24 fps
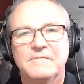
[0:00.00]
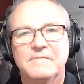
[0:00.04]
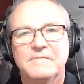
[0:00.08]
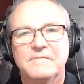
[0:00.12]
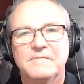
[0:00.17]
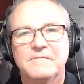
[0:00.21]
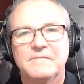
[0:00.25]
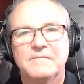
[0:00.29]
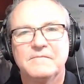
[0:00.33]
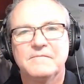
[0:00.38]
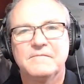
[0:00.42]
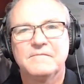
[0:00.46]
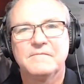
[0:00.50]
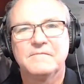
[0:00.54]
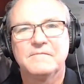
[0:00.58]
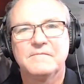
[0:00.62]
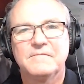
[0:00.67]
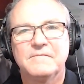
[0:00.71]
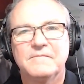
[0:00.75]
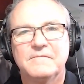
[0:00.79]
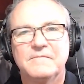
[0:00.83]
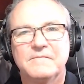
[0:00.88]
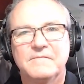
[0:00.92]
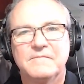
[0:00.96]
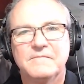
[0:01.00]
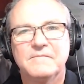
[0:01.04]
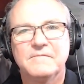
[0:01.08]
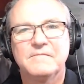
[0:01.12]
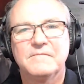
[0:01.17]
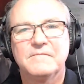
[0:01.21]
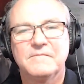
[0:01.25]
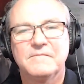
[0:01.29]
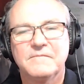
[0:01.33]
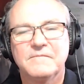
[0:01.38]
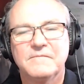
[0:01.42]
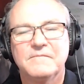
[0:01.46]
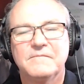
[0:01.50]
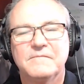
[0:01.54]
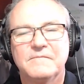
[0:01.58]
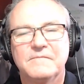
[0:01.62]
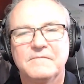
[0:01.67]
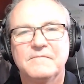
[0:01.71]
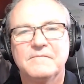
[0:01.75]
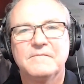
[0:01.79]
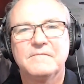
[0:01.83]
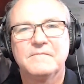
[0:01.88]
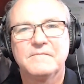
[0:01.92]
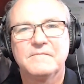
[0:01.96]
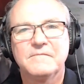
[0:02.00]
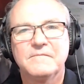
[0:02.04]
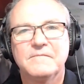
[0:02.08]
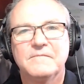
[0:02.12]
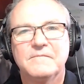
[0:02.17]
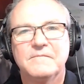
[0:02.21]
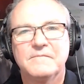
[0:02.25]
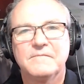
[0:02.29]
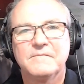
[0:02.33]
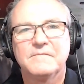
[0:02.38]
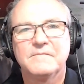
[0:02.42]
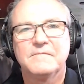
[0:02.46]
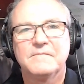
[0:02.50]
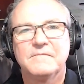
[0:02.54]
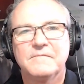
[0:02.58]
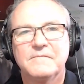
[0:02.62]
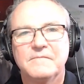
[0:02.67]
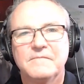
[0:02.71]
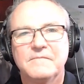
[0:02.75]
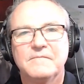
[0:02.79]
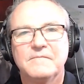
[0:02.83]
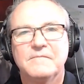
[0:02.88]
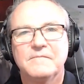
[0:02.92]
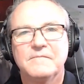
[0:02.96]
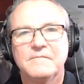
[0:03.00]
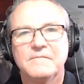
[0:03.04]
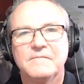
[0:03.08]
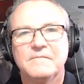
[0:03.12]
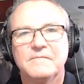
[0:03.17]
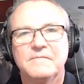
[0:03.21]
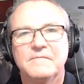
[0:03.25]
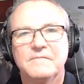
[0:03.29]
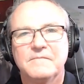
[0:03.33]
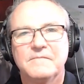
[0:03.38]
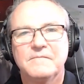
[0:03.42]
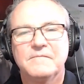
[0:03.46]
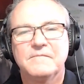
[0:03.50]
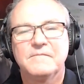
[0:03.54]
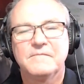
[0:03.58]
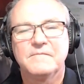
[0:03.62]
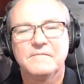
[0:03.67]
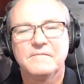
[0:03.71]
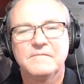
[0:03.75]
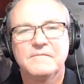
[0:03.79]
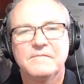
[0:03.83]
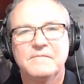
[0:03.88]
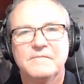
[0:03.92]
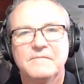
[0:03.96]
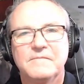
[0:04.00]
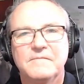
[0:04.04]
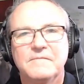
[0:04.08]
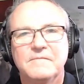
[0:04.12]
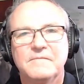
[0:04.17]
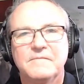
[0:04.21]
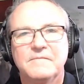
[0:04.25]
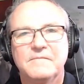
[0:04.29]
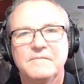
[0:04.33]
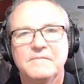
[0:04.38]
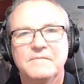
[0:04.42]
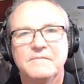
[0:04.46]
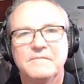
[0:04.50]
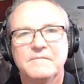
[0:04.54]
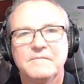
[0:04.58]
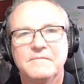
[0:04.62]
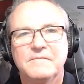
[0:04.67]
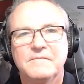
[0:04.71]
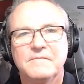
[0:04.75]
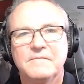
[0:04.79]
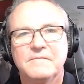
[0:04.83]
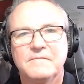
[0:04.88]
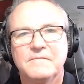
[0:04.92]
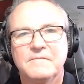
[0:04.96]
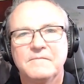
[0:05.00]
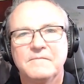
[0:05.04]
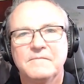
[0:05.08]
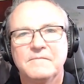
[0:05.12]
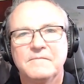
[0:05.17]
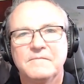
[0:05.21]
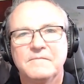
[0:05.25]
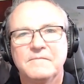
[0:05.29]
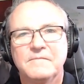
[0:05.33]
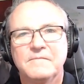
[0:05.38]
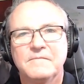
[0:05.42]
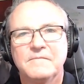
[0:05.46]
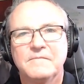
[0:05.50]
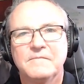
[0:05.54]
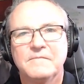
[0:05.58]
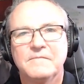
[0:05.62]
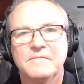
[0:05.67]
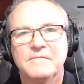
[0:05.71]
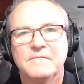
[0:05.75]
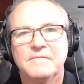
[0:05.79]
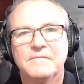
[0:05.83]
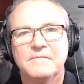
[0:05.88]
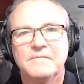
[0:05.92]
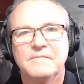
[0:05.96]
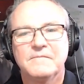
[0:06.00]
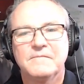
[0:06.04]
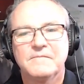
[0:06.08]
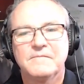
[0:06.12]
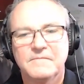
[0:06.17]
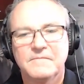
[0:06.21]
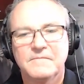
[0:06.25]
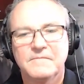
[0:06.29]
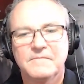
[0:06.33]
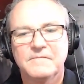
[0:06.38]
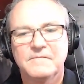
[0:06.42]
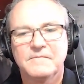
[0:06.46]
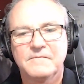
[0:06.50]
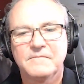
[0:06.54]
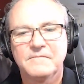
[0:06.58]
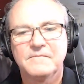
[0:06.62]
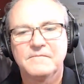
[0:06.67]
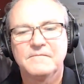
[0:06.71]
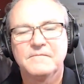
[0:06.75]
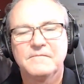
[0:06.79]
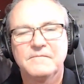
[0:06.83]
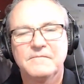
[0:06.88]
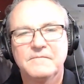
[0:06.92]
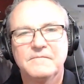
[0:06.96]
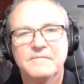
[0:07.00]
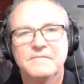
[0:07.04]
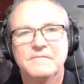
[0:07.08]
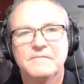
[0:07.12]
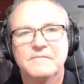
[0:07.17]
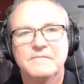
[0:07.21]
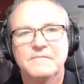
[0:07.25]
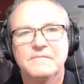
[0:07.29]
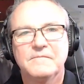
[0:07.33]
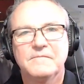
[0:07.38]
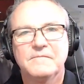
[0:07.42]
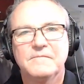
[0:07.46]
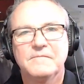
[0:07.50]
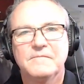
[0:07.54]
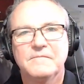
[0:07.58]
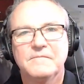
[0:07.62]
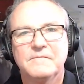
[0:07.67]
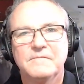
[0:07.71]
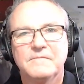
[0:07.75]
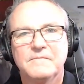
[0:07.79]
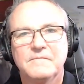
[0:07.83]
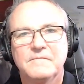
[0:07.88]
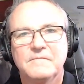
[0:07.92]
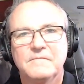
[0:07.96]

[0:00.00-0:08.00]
This person isn't speaking.